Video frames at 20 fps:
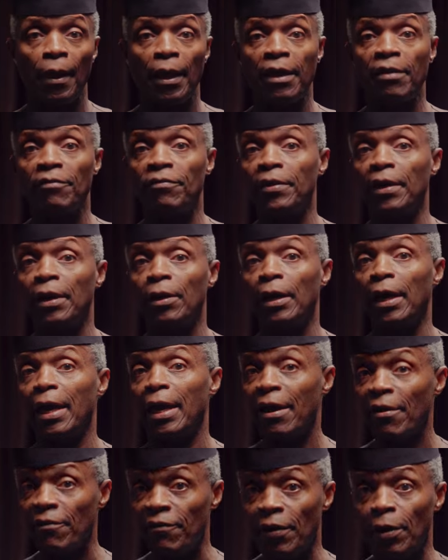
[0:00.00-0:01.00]
If there
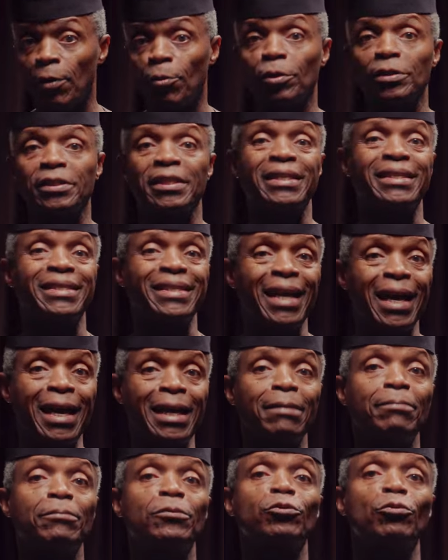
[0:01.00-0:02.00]
ever was a
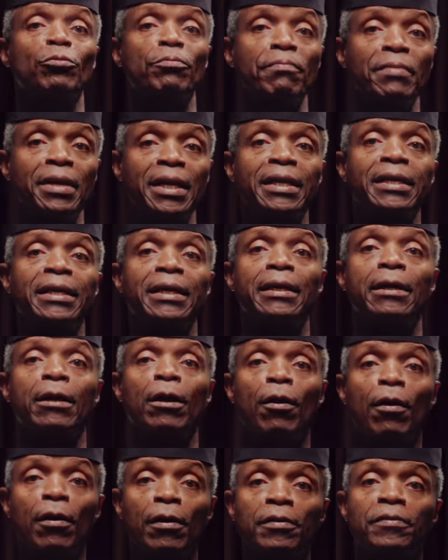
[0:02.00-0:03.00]
time to make a
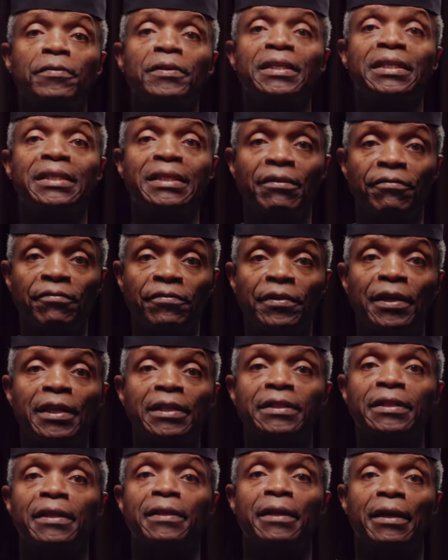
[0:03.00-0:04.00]
concrete
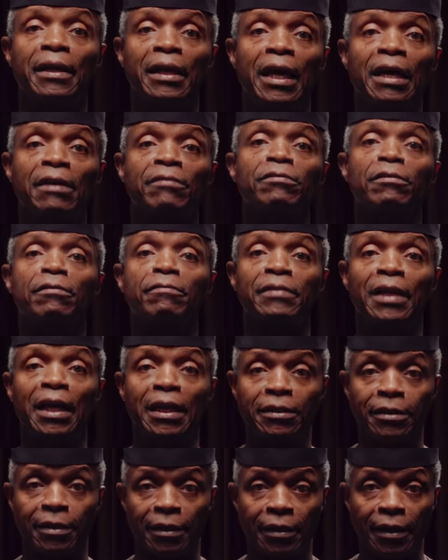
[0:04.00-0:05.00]
difference in the lives of
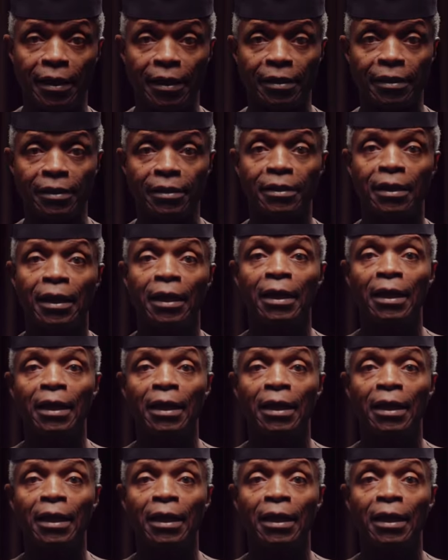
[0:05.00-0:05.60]
Nigerians